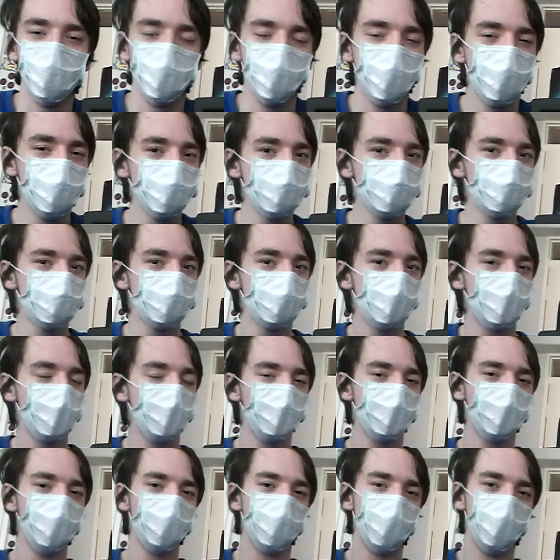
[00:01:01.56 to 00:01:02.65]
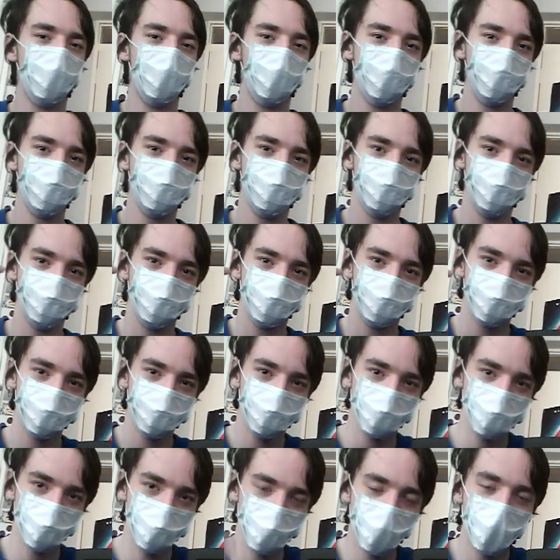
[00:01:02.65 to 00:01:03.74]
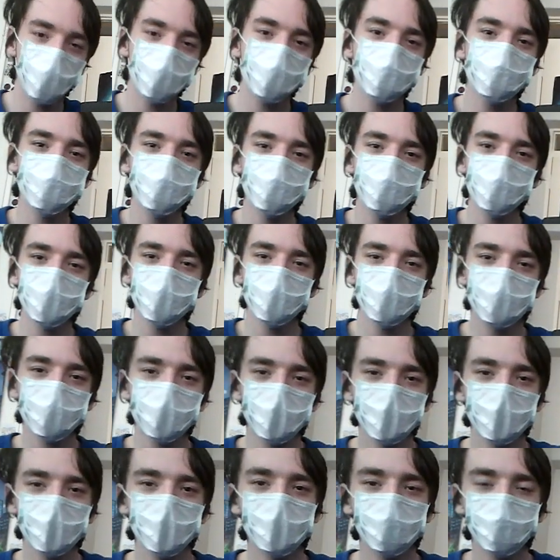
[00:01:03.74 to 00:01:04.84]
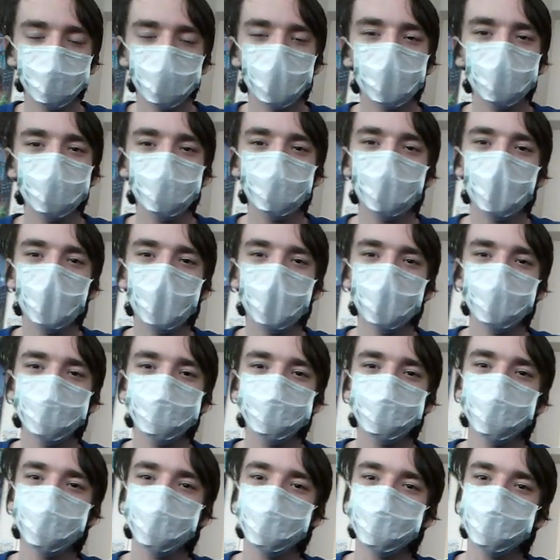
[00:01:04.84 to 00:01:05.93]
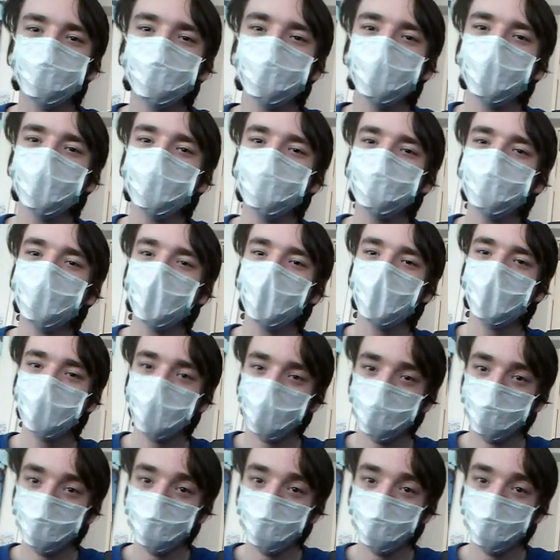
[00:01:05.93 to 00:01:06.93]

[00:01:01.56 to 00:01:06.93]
one out. Now we're doing Pennywise Sings the